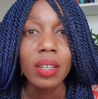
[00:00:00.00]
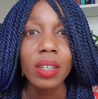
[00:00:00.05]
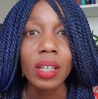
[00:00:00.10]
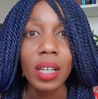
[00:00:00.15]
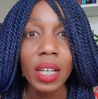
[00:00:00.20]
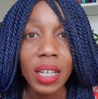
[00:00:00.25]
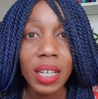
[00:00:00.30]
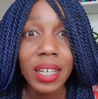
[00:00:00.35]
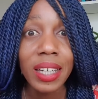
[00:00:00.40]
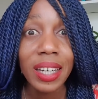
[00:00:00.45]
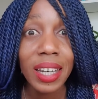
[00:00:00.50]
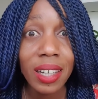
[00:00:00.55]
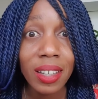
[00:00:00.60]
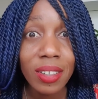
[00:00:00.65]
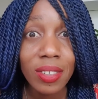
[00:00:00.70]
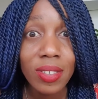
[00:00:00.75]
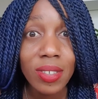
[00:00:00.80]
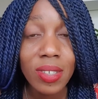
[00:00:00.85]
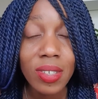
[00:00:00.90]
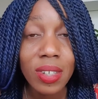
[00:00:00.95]
The link
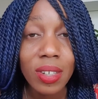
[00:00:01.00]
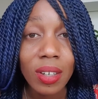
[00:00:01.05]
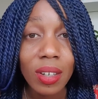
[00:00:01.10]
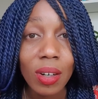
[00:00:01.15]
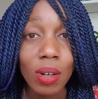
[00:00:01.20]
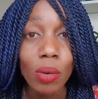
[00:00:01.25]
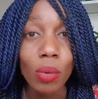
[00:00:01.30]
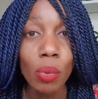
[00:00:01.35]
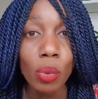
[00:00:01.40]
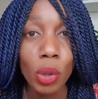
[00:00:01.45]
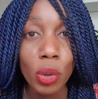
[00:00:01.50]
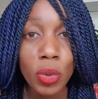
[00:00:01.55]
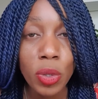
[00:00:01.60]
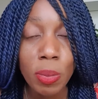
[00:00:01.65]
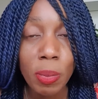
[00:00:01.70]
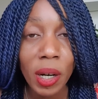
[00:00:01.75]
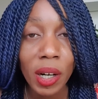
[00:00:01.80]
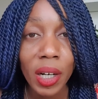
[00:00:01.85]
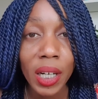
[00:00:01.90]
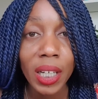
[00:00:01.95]
is
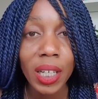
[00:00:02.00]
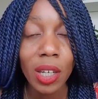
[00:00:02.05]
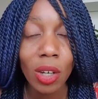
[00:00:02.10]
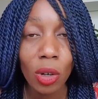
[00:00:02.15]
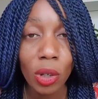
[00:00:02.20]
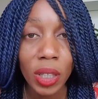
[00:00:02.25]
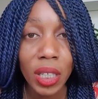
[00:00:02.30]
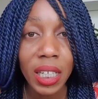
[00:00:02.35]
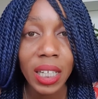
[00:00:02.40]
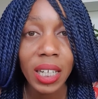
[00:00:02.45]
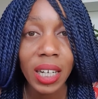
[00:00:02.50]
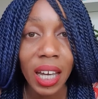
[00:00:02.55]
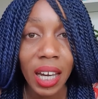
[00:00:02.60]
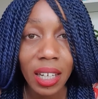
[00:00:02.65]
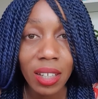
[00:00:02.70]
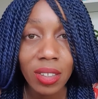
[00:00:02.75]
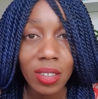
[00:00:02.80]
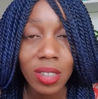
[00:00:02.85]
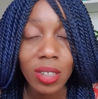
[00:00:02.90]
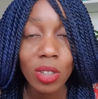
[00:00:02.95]

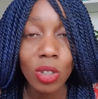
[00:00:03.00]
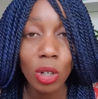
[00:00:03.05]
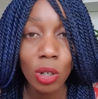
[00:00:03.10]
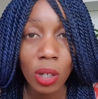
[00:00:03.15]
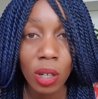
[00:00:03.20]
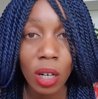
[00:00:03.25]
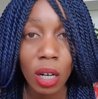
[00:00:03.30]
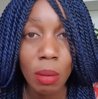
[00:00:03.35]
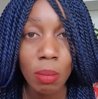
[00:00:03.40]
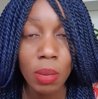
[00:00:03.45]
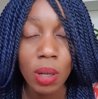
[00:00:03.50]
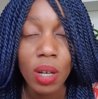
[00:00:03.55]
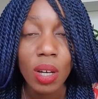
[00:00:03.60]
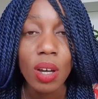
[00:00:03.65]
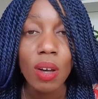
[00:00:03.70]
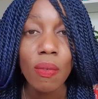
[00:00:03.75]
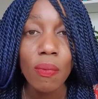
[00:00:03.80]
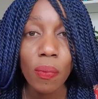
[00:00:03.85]
rosemarynonnyknight.com